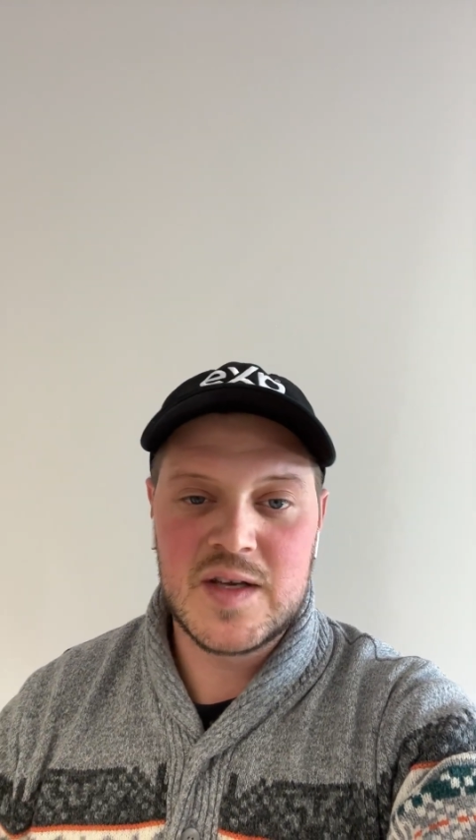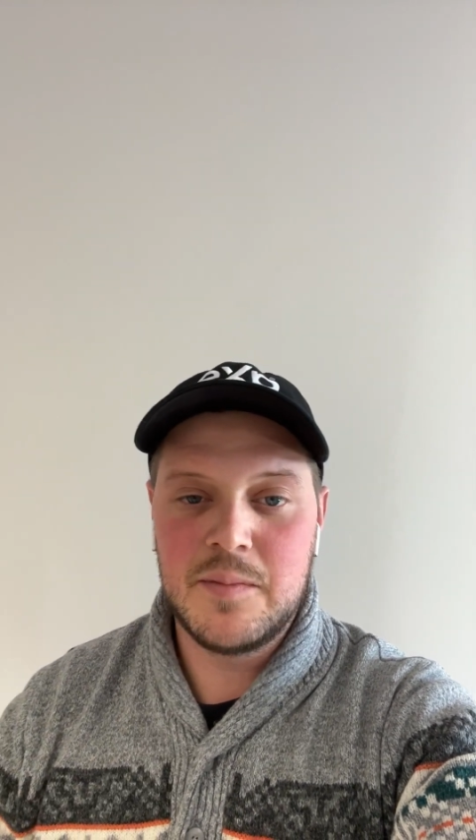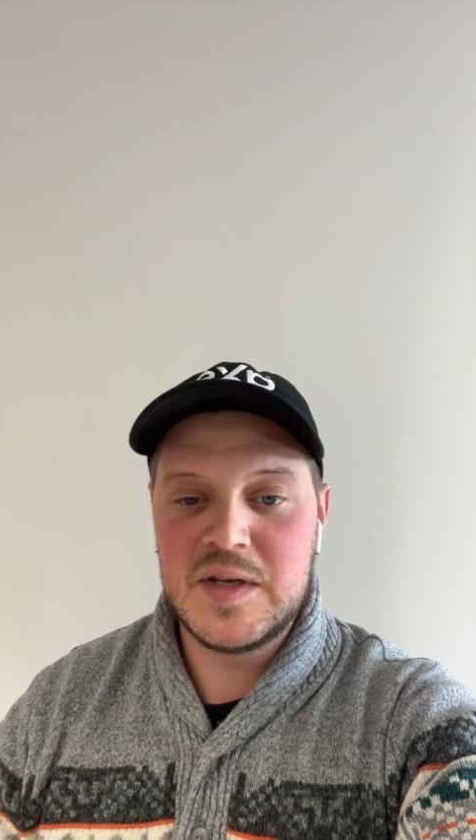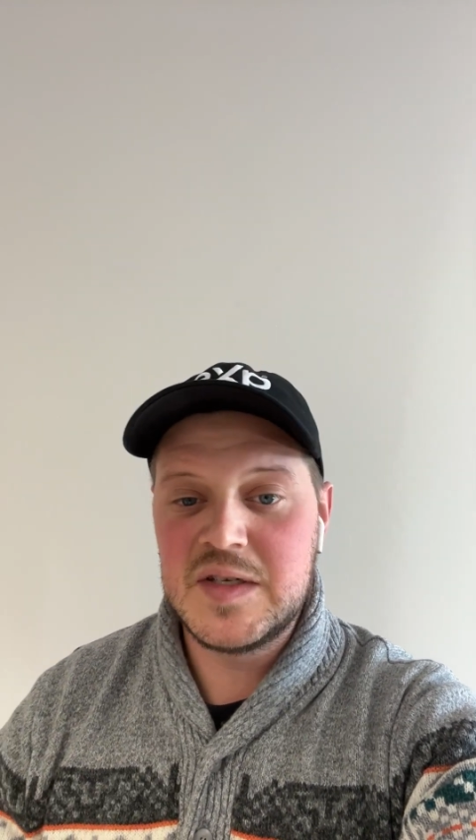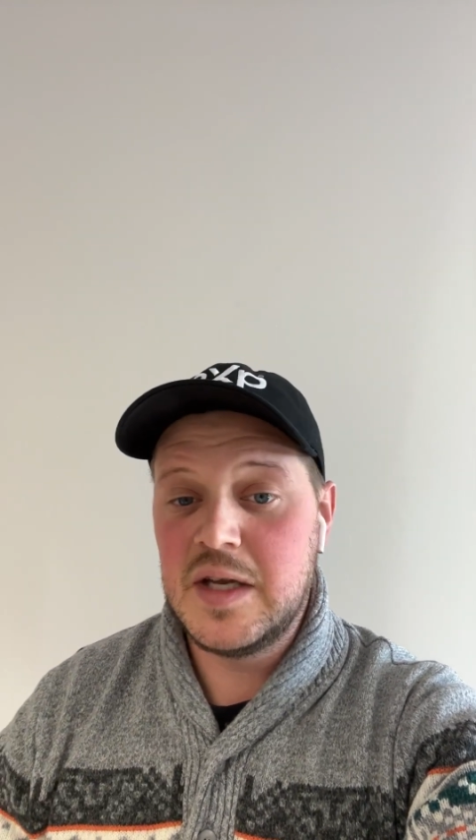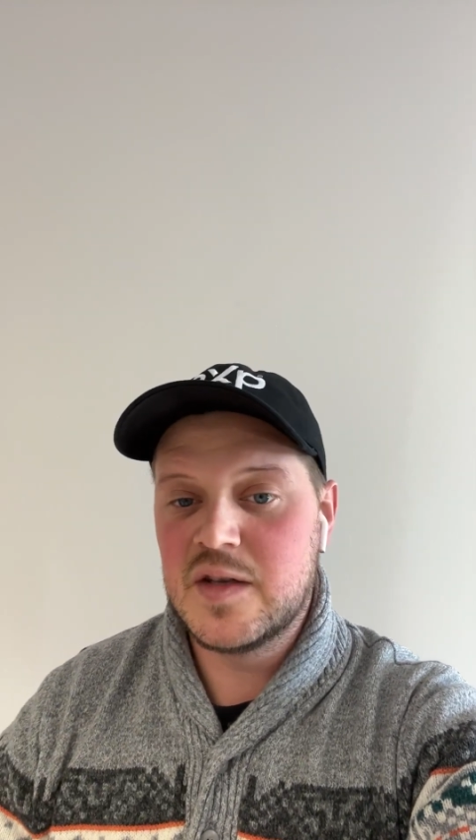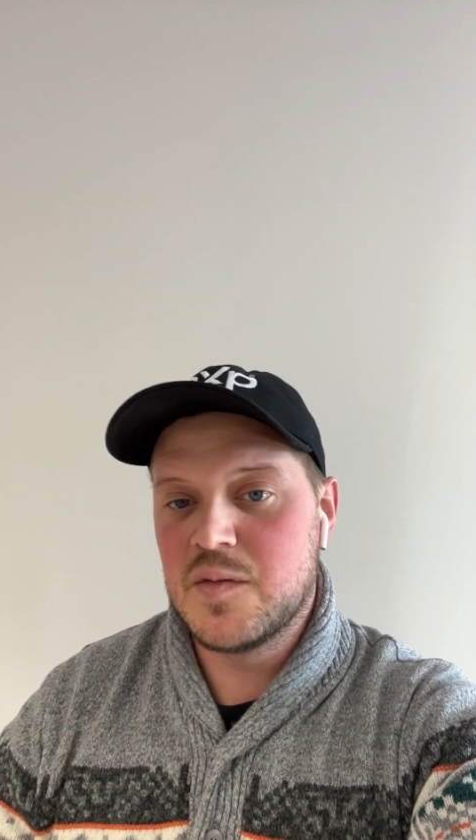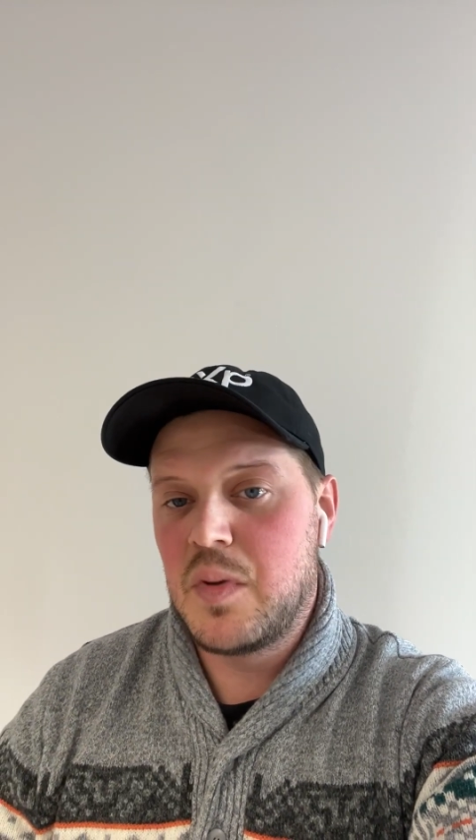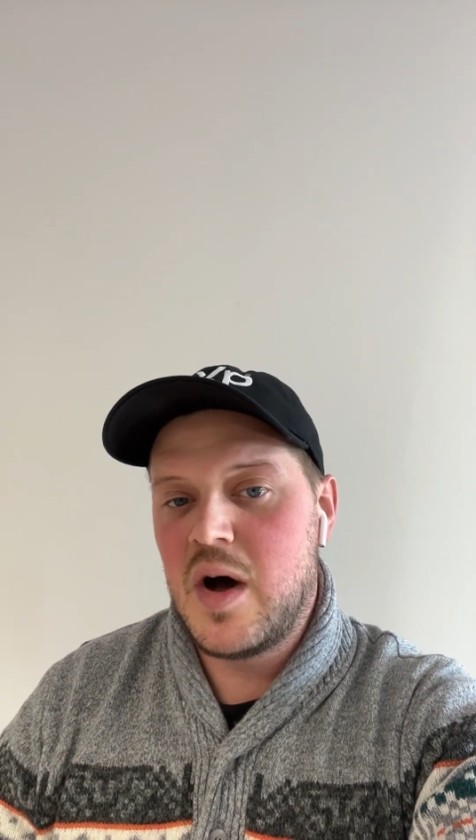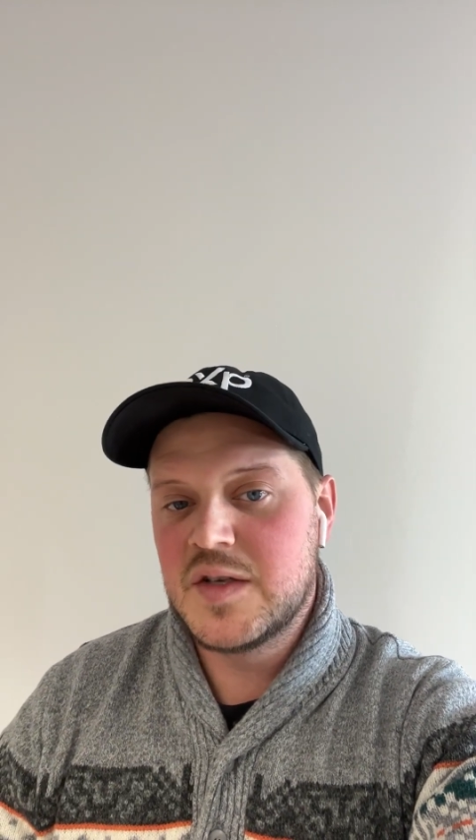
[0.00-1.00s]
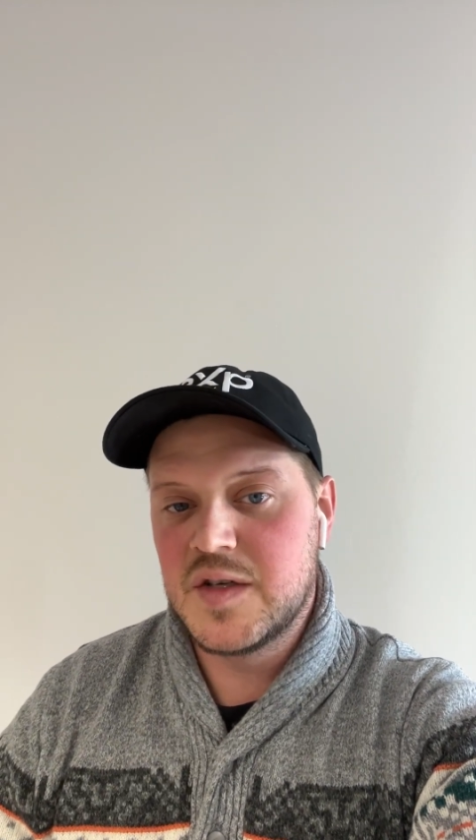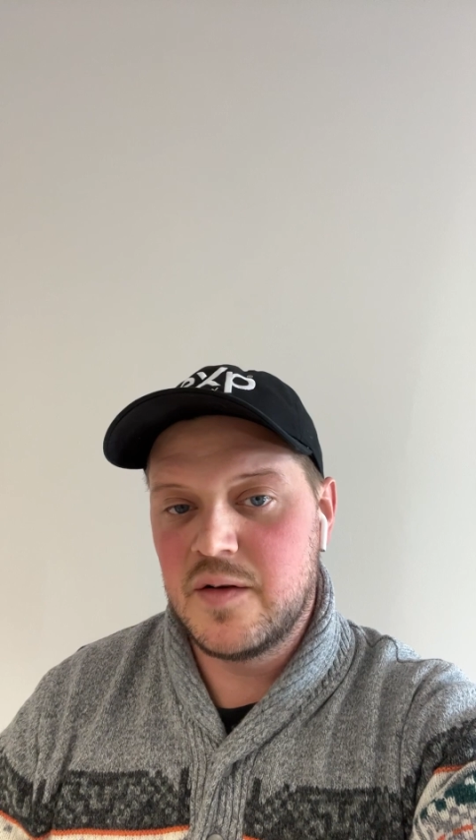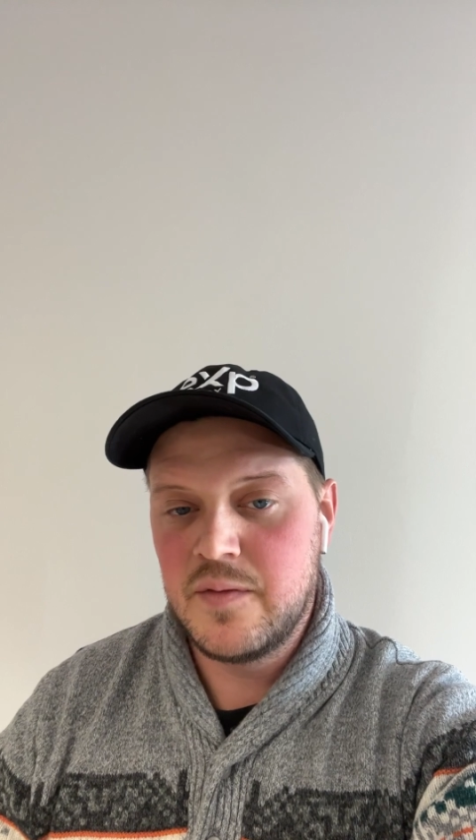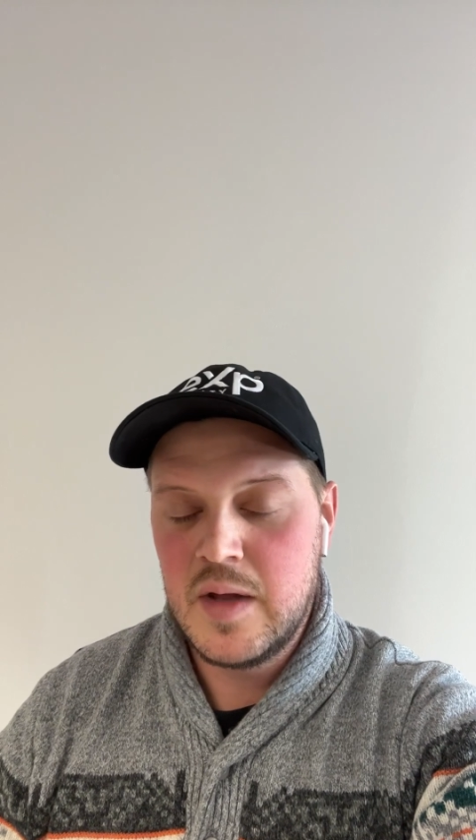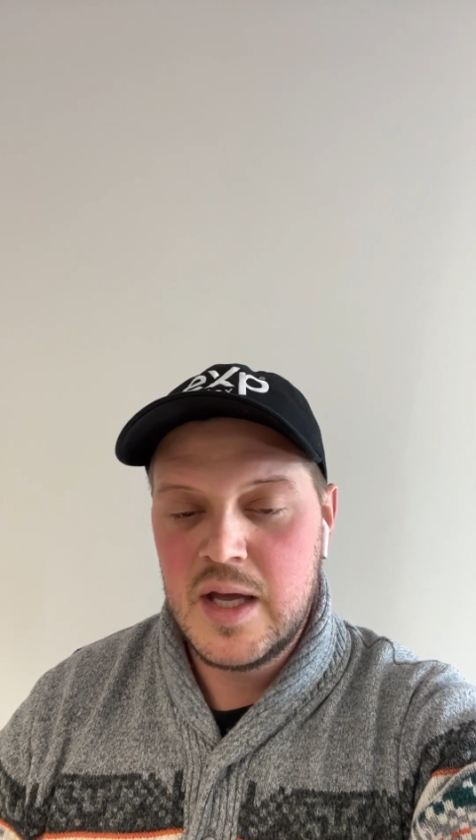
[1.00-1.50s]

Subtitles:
can be seen as a positive.